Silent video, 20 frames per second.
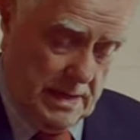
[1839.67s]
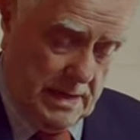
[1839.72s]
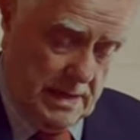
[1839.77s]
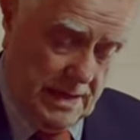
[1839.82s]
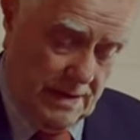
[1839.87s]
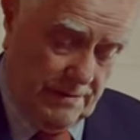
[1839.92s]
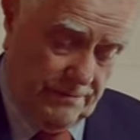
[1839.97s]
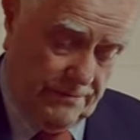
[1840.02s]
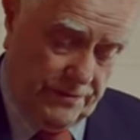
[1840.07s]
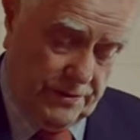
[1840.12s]

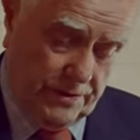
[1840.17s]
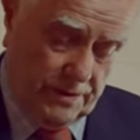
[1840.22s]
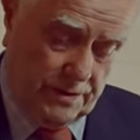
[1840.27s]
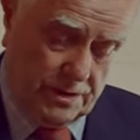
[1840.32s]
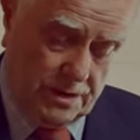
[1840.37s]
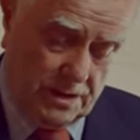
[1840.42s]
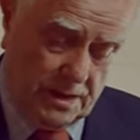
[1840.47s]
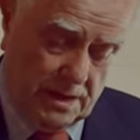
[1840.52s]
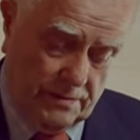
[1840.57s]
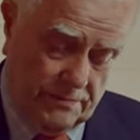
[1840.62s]
and for the
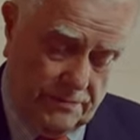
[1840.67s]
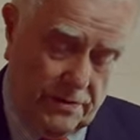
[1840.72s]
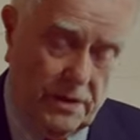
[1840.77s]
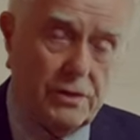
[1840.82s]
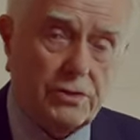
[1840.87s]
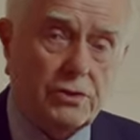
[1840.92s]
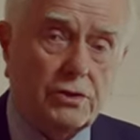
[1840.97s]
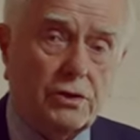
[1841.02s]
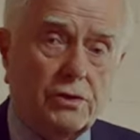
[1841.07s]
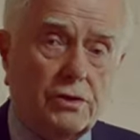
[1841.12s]

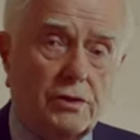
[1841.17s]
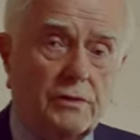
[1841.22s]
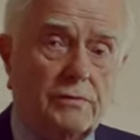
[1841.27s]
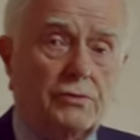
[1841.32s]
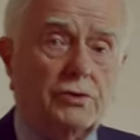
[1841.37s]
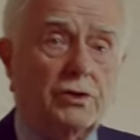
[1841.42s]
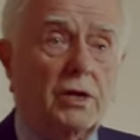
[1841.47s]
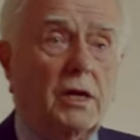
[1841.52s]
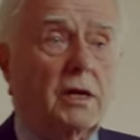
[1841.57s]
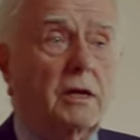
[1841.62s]
salvation
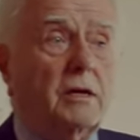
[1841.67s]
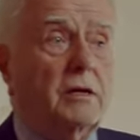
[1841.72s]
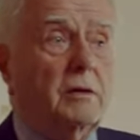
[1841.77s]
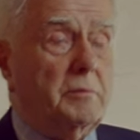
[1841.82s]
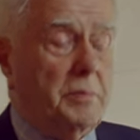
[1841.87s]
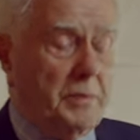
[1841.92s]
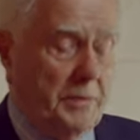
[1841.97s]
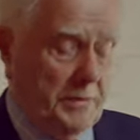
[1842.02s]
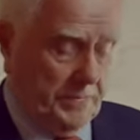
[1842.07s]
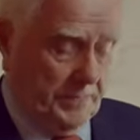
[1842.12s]
of
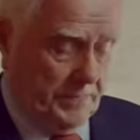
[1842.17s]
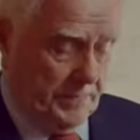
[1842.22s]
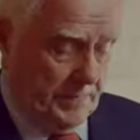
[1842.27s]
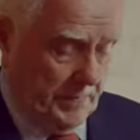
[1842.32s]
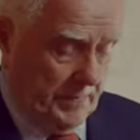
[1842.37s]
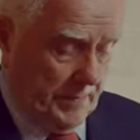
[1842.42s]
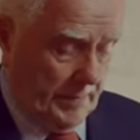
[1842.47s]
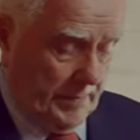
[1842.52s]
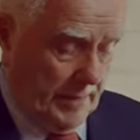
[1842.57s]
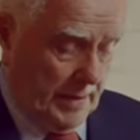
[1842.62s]
Jacob
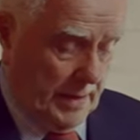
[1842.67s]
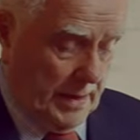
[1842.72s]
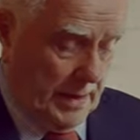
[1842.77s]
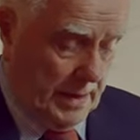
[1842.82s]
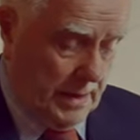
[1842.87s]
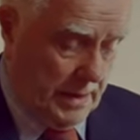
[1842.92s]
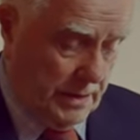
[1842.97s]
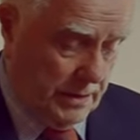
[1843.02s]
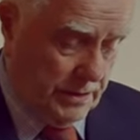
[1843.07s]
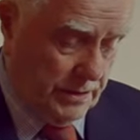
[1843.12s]

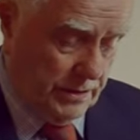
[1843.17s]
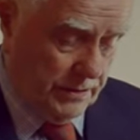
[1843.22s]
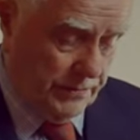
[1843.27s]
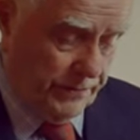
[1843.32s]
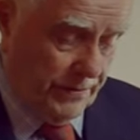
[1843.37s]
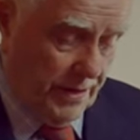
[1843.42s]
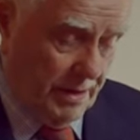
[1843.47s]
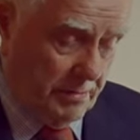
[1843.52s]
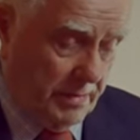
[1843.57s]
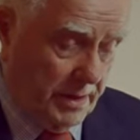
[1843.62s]
and his
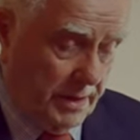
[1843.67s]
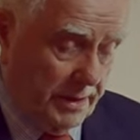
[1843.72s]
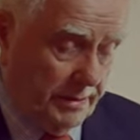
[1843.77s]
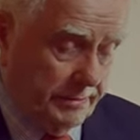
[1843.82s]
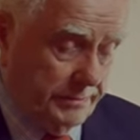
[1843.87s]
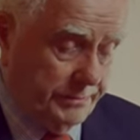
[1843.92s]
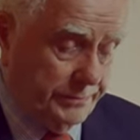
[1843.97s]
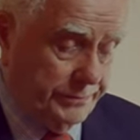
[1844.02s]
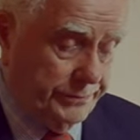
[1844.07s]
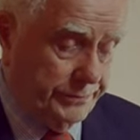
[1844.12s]
family."
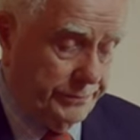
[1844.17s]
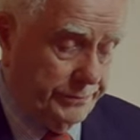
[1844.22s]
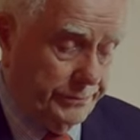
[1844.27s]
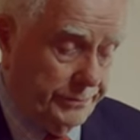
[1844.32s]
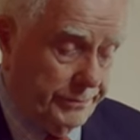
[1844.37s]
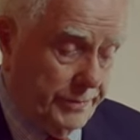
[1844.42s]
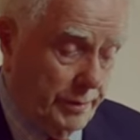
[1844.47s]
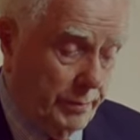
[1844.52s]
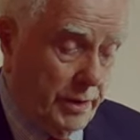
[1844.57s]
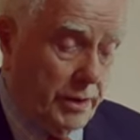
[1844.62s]

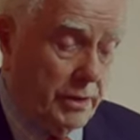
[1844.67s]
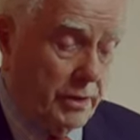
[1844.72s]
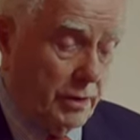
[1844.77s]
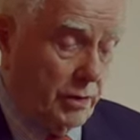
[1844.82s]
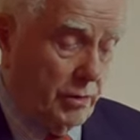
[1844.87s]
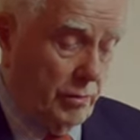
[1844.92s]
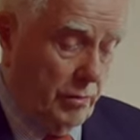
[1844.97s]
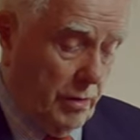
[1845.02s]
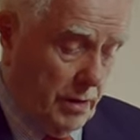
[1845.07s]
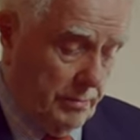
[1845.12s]
We could
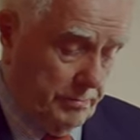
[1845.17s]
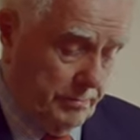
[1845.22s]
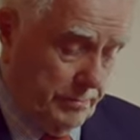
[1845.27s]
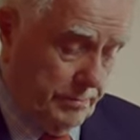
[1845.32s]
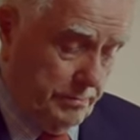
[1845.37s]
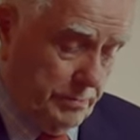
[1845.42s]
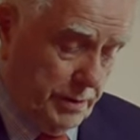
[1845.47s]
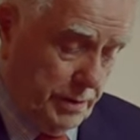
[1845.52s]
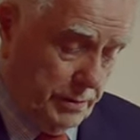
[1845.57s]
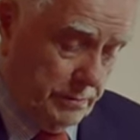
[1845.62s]
go on,
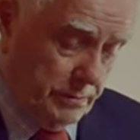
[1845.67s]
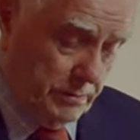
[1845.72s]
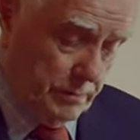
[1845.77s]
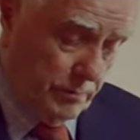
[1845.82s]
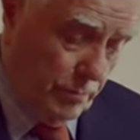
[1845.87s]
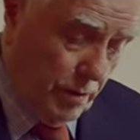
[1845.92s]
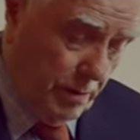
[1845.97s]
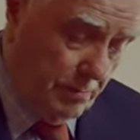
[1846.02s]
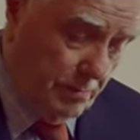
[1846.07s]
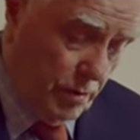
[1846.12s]
but
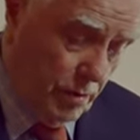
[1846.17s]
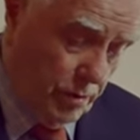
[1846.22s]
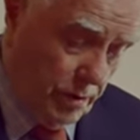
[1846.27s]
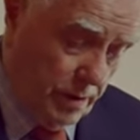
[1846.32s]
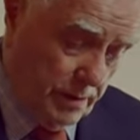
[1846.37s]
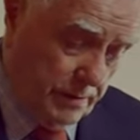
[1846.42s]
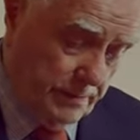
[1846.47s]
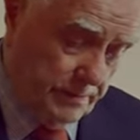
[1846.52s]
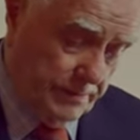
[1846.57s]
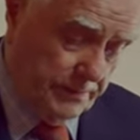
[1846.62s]
one
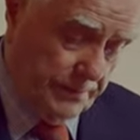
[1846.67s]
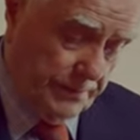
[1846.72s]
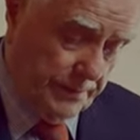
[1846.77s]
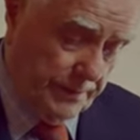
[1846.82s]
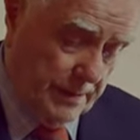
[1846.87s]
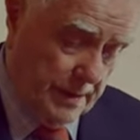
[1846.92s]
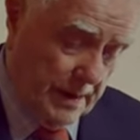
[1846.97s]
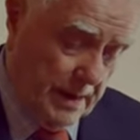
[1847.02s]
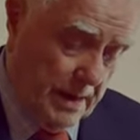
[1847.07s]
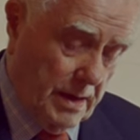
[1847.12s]
more.
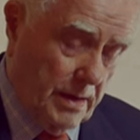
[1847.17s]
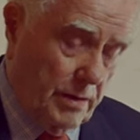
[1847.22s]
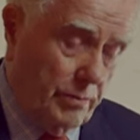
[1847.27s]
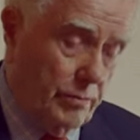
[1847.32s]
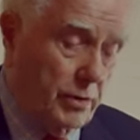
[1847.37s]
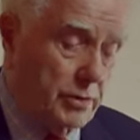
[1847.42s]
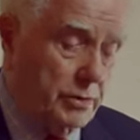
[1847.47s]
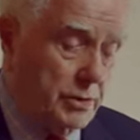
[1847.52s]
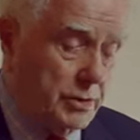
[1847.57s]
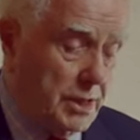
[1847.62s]

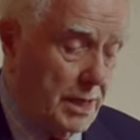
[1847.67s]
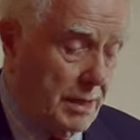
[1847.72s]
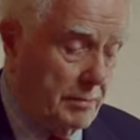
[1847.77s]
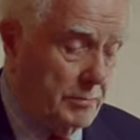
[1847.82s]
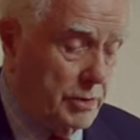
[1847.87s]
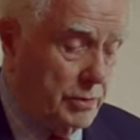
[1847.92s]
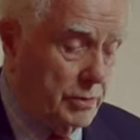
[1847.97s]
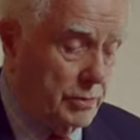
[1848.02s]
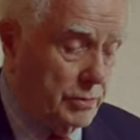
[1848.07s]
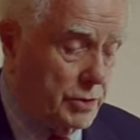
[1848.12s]
1
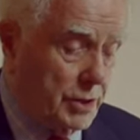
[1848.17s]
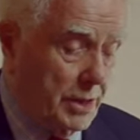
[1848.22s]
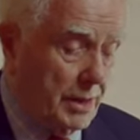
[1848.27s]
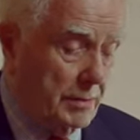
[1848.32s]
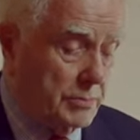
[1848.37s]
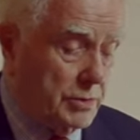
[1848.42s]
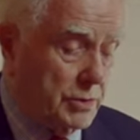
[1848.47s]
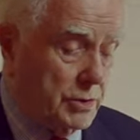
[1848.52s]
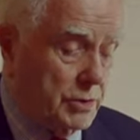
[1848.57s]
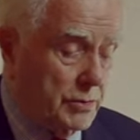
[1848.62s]
Samuel
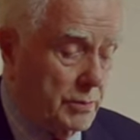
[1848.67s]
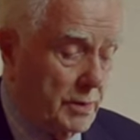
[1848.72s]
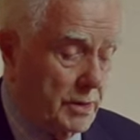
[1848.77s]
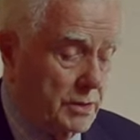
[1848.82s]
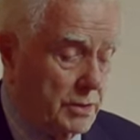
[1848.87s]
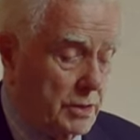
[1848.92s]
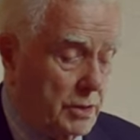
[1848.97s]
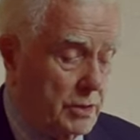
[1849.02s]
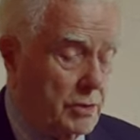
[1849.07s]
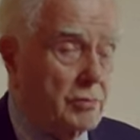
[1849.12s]
chapter
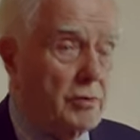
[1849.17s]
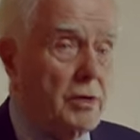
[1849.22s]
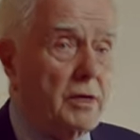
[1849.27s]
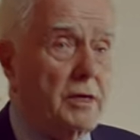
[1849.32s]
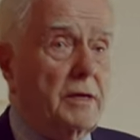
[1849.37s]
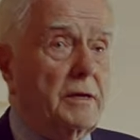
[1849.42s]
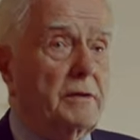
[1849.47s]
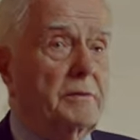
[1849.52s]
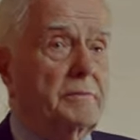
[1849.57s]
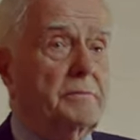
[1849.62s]

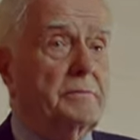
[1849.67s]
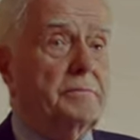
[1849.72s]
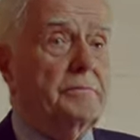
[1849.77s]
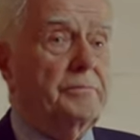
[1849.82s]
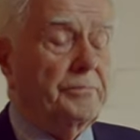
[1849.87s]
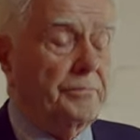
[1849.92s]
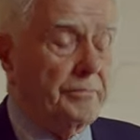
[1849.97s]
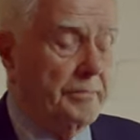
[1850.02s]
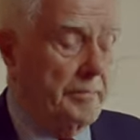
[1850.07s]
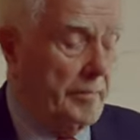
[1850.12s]
23.
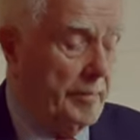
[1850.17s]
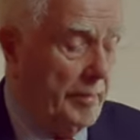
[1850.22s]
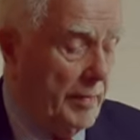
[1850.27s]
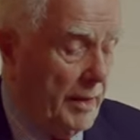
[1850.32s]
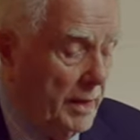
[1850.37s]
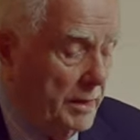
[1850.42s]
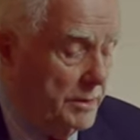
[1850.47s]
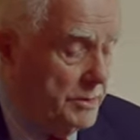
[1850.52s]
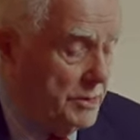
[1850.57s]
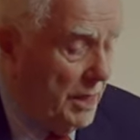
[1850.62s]

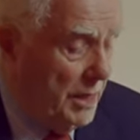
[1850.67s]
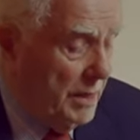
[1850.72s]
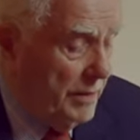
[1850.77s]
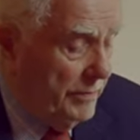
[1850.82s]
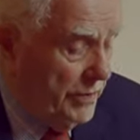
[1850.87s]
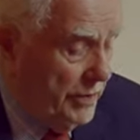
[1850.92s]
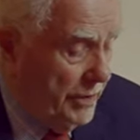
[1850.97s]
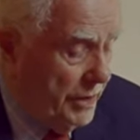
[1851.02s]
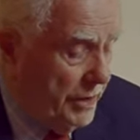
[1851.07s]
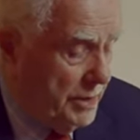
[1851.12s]

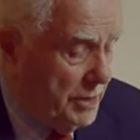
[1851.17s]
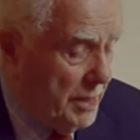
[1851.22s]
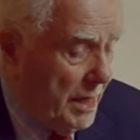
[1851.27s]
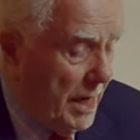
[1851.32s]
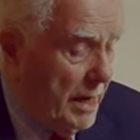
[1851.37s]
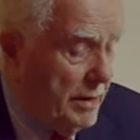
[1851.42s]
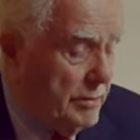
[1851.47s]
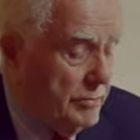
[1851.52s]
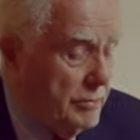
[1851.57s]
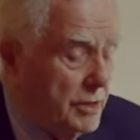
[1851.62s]
David is
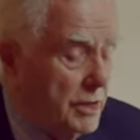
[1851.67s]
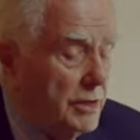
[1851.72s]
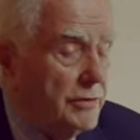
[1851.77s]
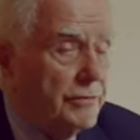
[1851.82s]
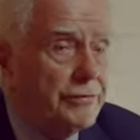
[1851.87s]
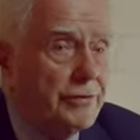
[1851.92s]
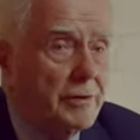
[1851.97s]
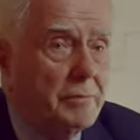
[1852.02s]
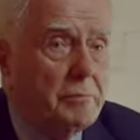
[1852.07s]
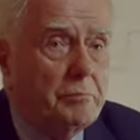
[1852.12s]
hounded
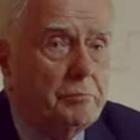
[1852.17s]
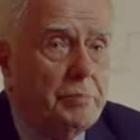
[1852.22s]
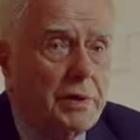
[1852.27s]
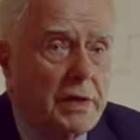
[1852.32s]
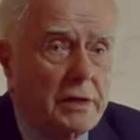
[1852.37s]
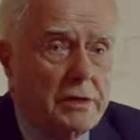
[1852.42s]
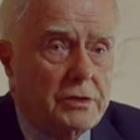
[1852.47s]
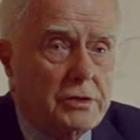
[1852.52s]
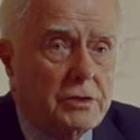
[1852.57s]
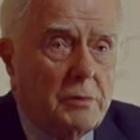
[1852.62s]
from
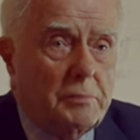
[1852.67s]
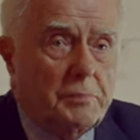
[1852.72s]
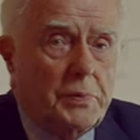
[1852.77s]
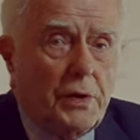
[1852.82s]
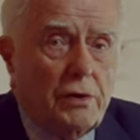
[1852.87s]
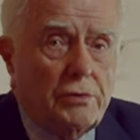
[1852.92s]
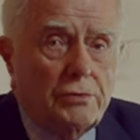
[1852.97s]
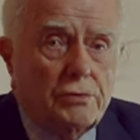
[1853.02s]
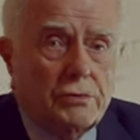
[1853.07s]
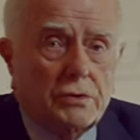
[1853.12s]
pillar to
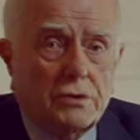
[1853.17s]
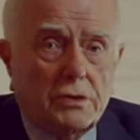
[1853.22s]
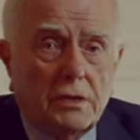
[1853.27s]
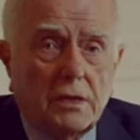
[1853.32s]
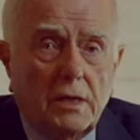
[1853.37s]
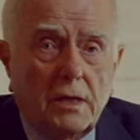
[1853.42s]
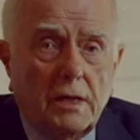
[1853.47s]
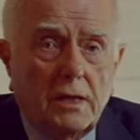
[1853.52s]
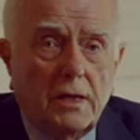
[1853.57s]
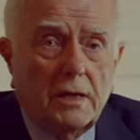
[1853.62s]
post
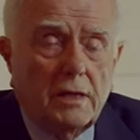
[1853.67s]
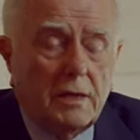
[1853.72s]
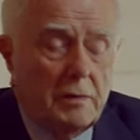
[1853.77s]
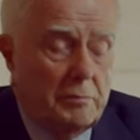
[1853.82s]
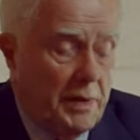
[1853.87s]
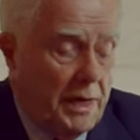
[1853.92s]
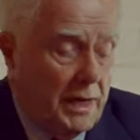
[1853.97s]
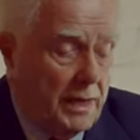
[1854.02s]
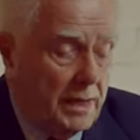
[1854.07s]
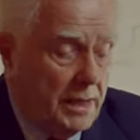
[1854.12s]

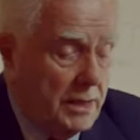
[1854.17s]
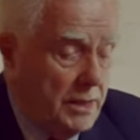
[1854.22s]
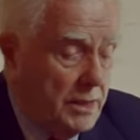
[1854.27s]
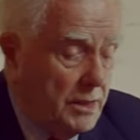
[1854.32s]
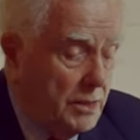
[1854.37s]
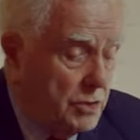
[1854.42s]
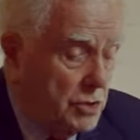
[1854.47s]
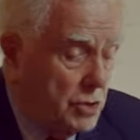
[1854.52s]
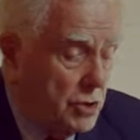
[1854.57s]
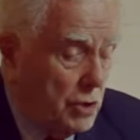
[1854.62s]
by
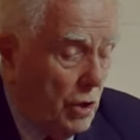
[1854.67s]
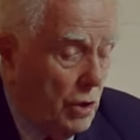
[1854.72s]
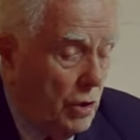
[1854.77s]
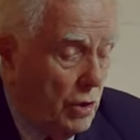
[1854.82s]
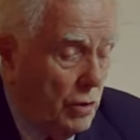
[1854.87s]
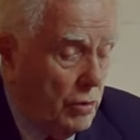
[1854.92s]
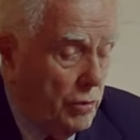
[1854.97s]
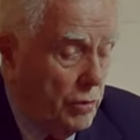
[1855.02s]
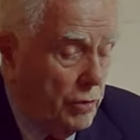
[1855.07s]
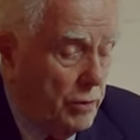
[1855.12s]
King
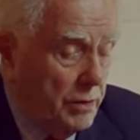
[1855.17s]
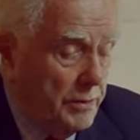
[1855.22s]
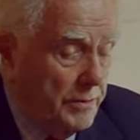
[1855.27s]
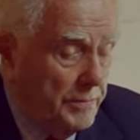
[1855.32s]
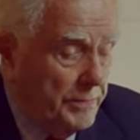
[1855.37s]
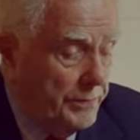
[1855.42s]
Saul.